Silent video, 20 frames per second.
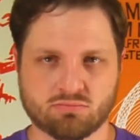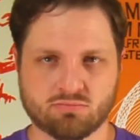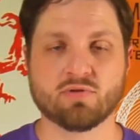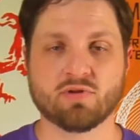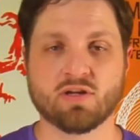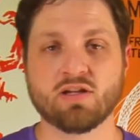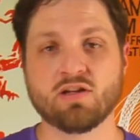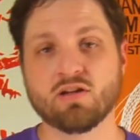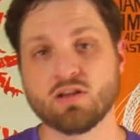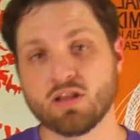
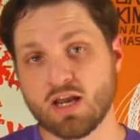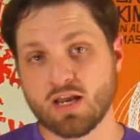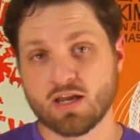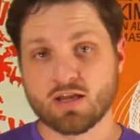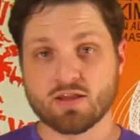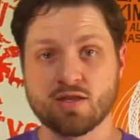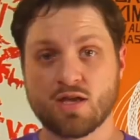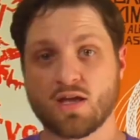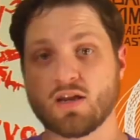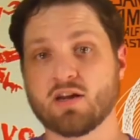And you
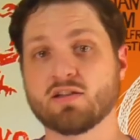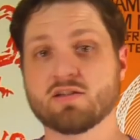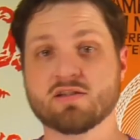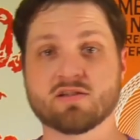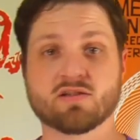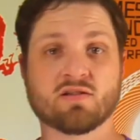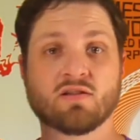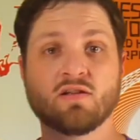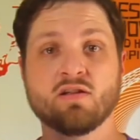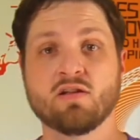like
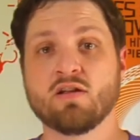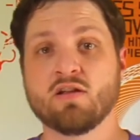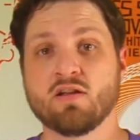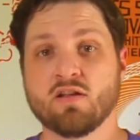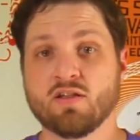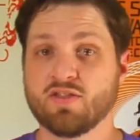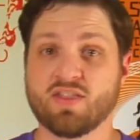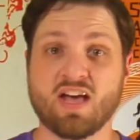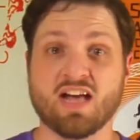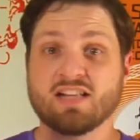that.
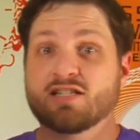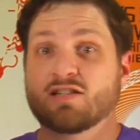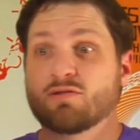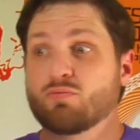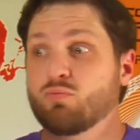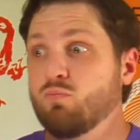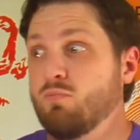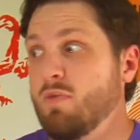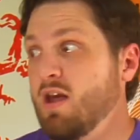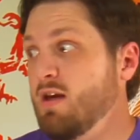
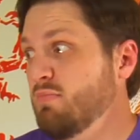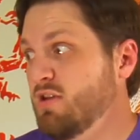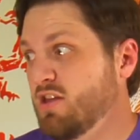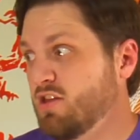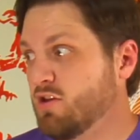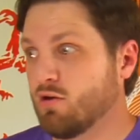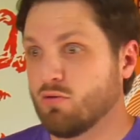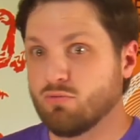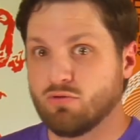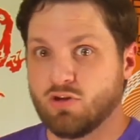That's maybe
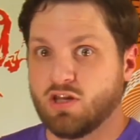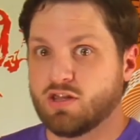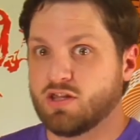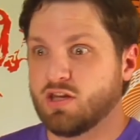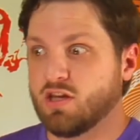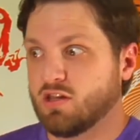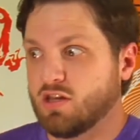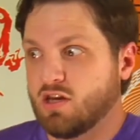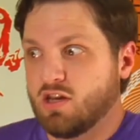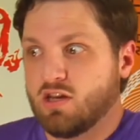the only
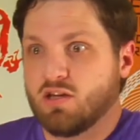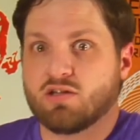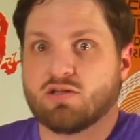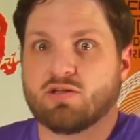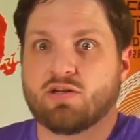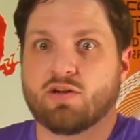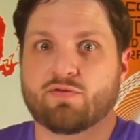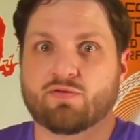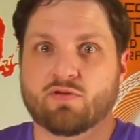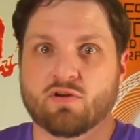thing that is
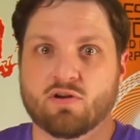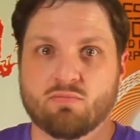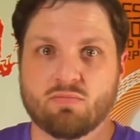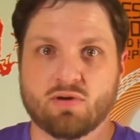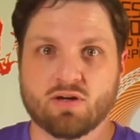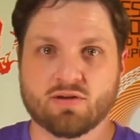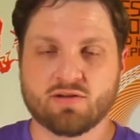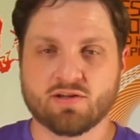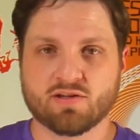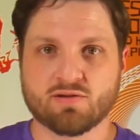different
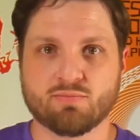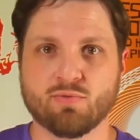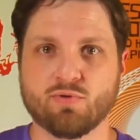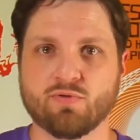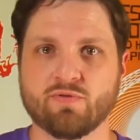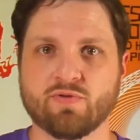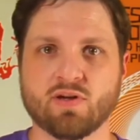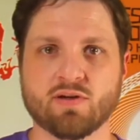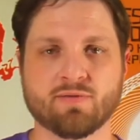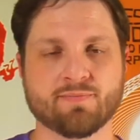about this
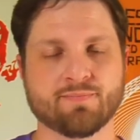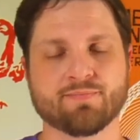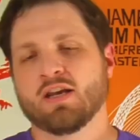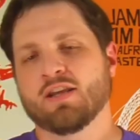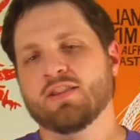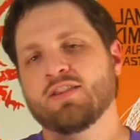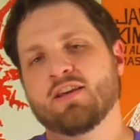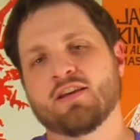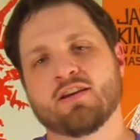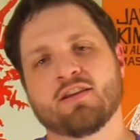movie.
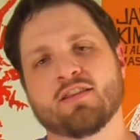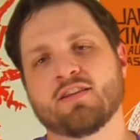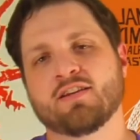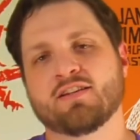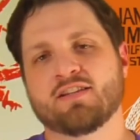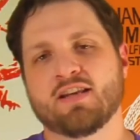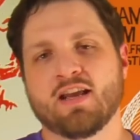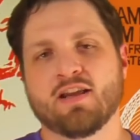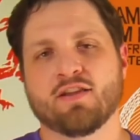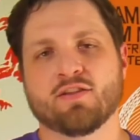At the end of the
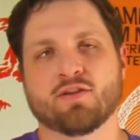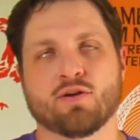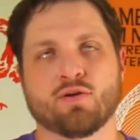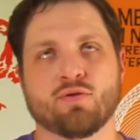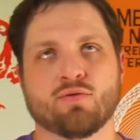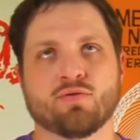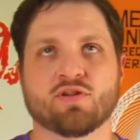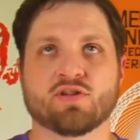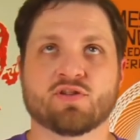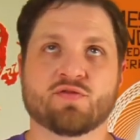day,
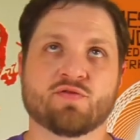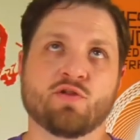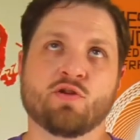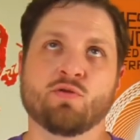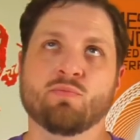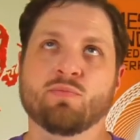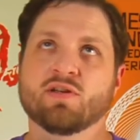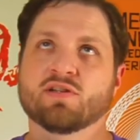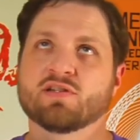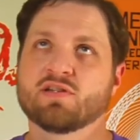though, this
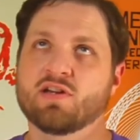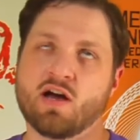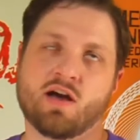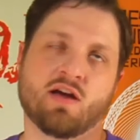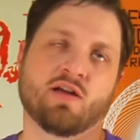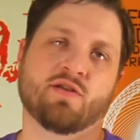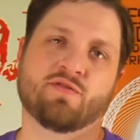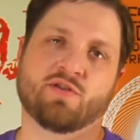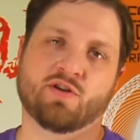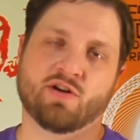film is
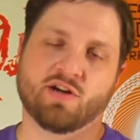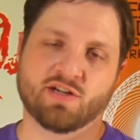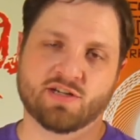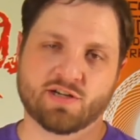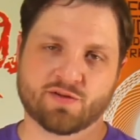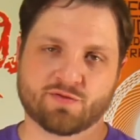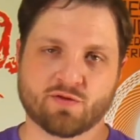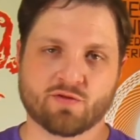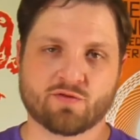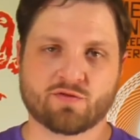not very
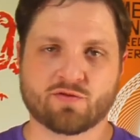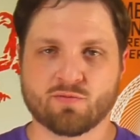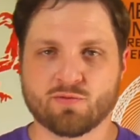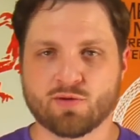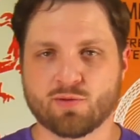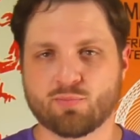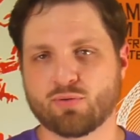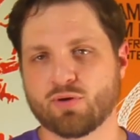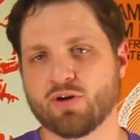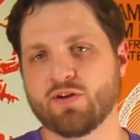different from
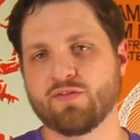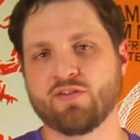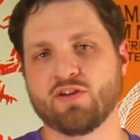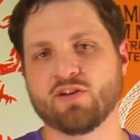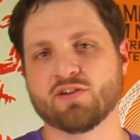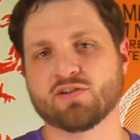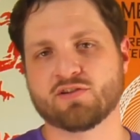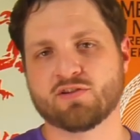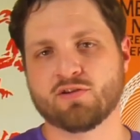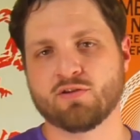the
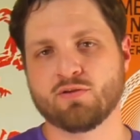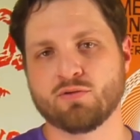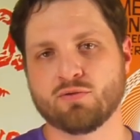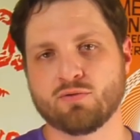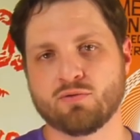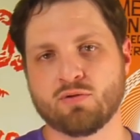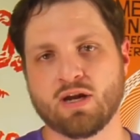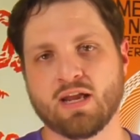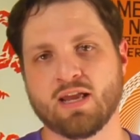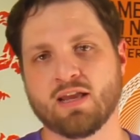previous
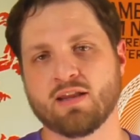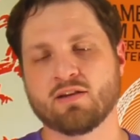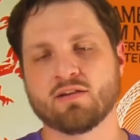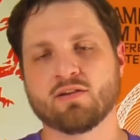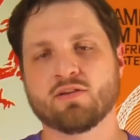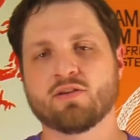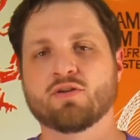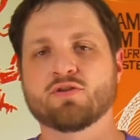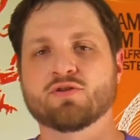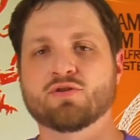two,
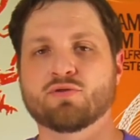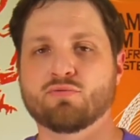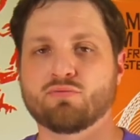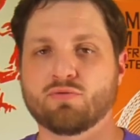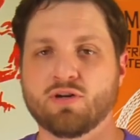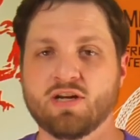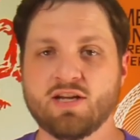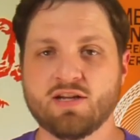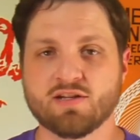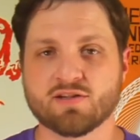and there's a
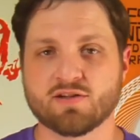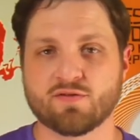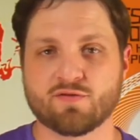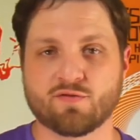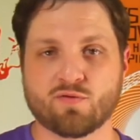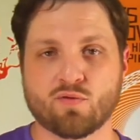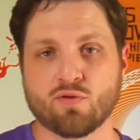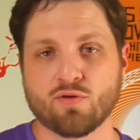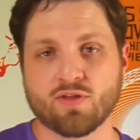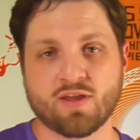reason
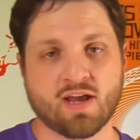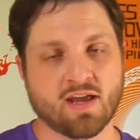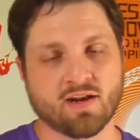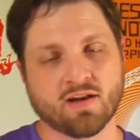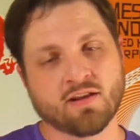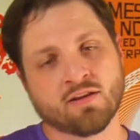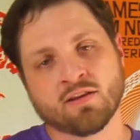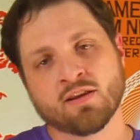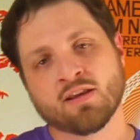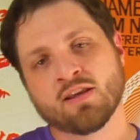for
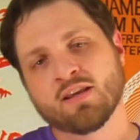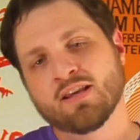that.